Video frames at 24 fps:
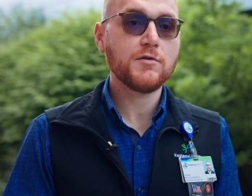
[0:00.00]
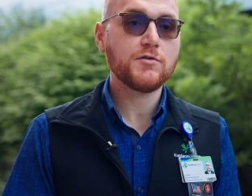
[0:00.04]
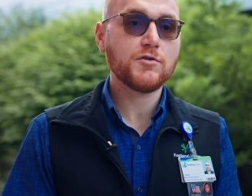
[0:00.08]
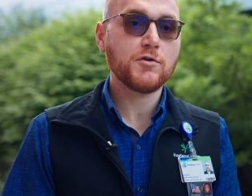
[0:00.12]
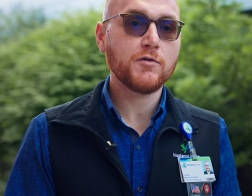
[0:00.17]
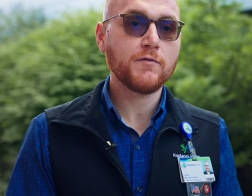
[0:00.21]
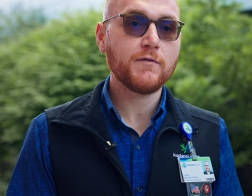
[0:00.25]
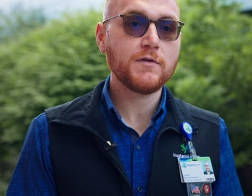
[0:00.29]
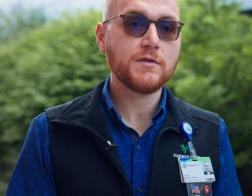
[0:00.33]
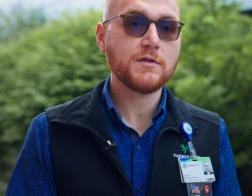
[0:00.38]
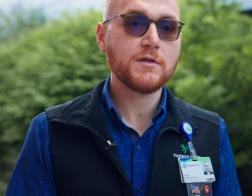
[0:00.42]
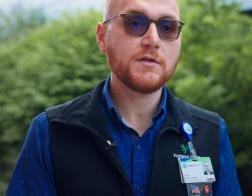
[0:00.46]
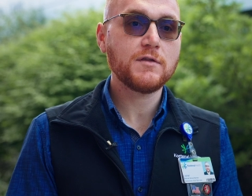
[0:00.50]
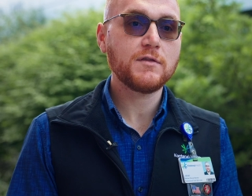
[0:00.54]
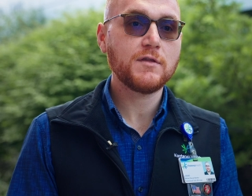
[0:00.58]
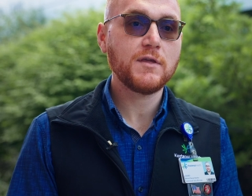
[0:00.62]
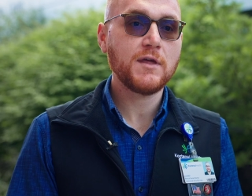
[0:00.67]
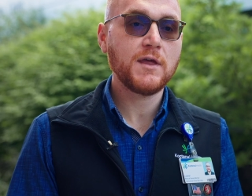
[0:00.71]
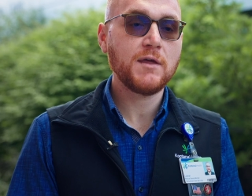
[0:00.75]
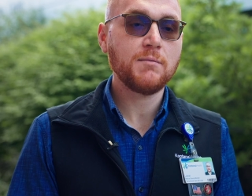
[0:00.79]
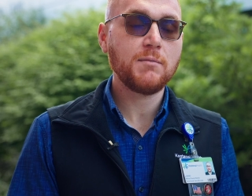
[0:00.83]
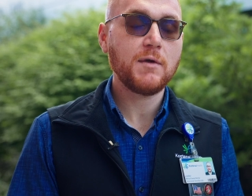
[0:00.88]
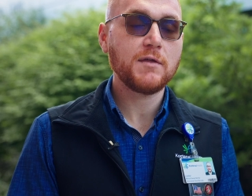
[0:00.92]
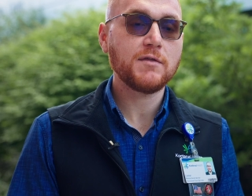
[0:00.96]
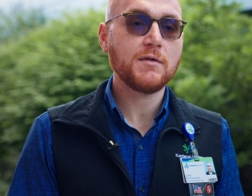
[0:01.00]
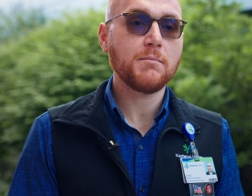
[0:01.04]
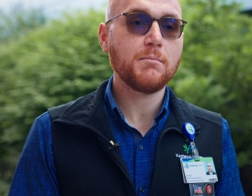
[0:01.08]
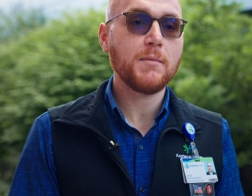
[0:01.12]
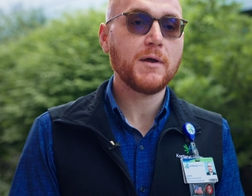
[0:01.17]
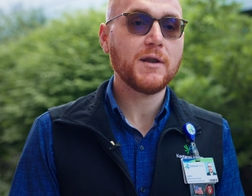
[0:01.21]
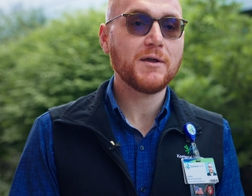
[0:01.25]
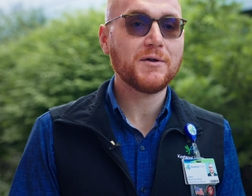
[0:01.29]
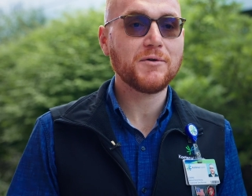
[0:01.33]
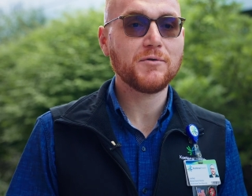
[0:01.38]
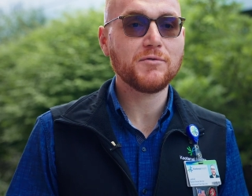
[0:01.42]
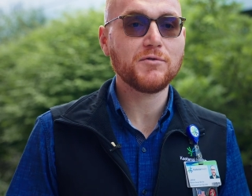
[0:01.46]
Services team as a
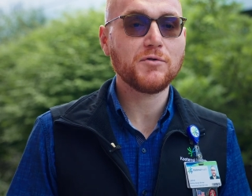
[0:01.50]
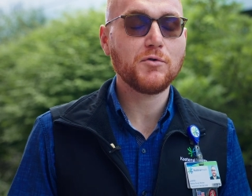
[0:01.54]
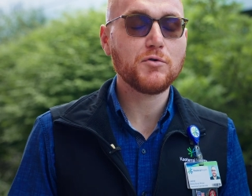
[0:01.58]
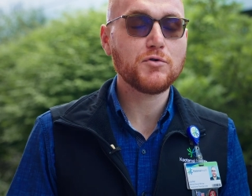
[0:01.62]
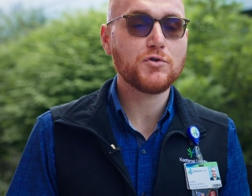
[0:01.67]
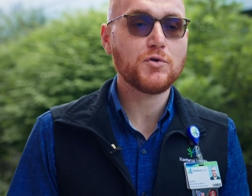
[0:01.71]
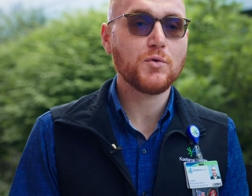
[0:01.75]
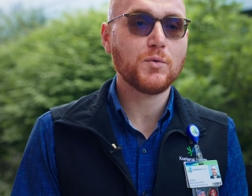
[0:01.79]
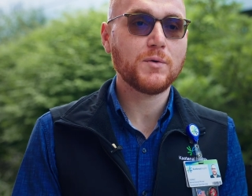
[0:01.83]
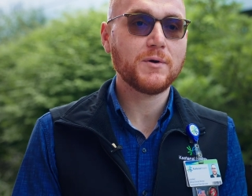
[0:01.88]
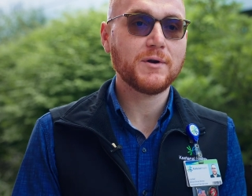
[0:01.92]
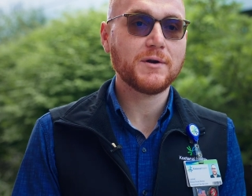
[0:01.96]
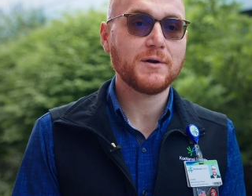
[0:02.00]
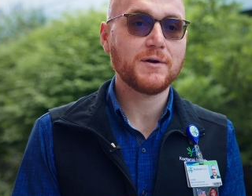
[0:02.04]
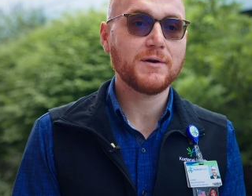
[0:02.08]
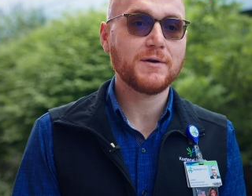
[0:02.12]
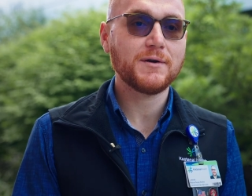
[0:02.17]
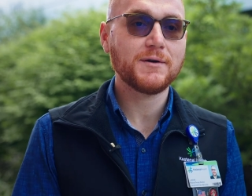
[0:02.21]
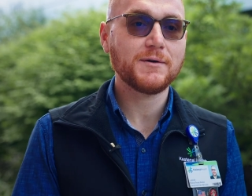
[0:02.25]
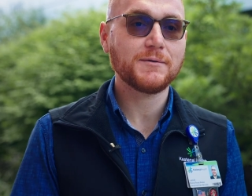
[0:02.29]
medical social worker.